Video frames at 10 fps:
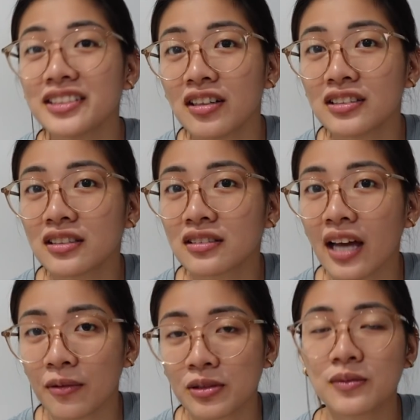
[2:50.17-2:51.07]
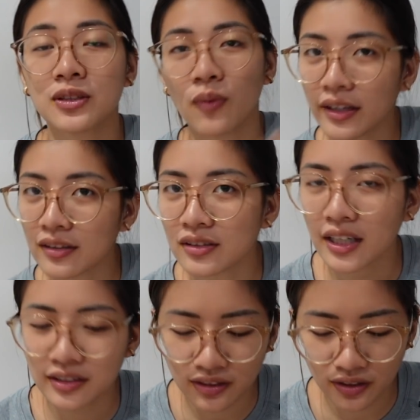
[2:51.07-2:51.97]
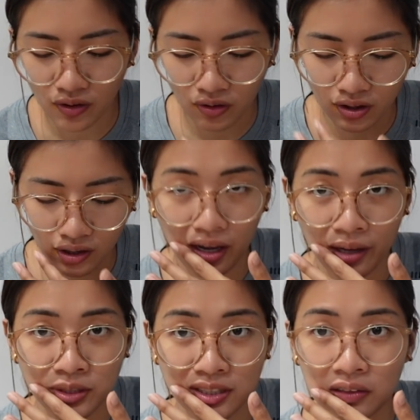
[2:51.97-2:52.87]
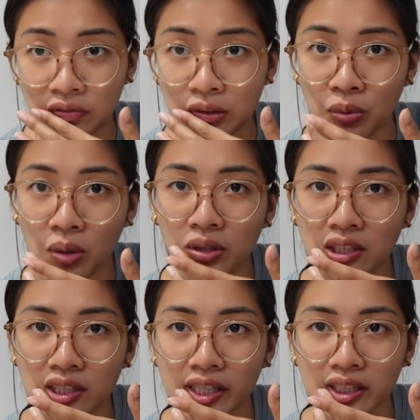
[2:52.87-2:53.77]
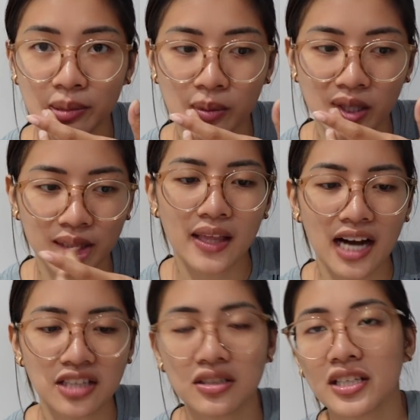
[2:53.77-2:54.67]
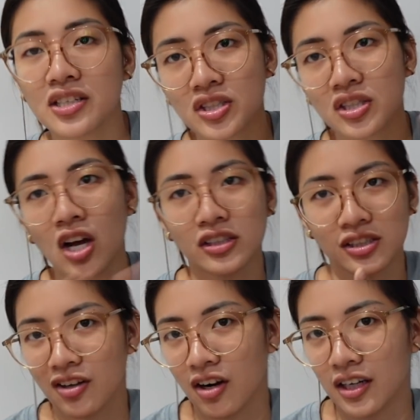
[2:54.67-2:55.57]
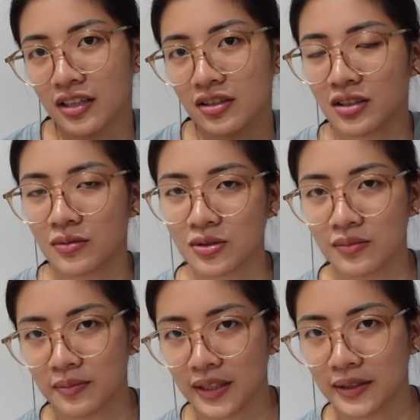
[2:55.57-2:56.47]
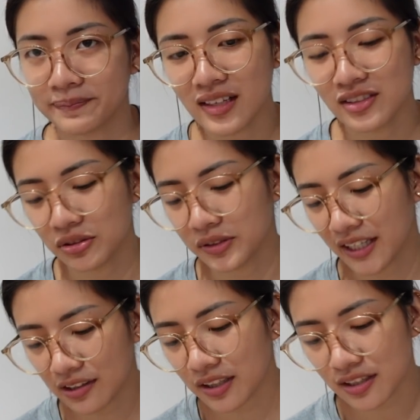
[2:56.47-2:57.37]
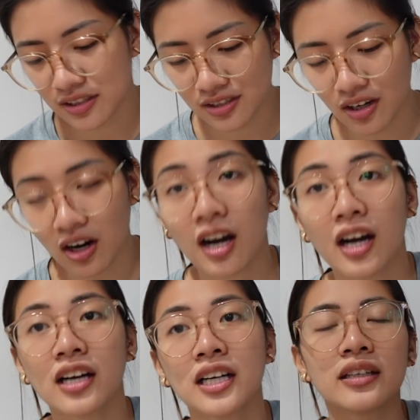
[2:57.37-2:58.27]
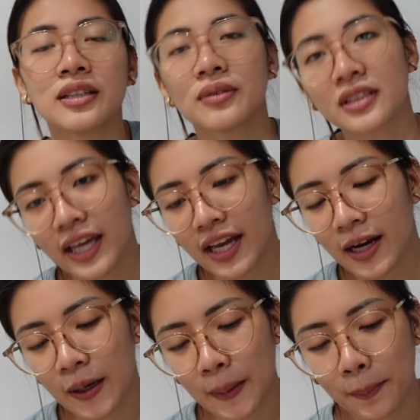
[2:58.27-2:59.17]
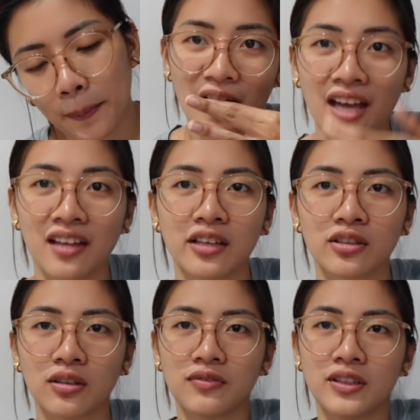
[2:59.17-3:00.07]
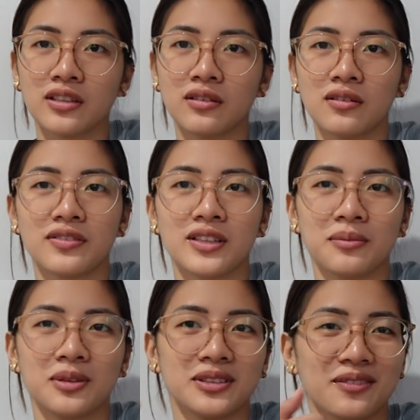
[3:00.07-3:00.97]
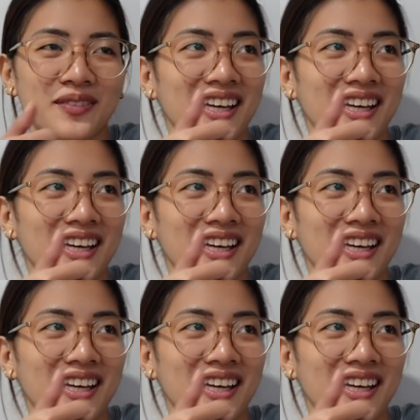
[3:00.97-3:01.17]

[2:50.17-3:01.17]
nyo that I was with Dwight already, or I was out of the bubble already, but actually he just got his car because it was with me. So he had to get his car, he was there, and I took a video of him holding my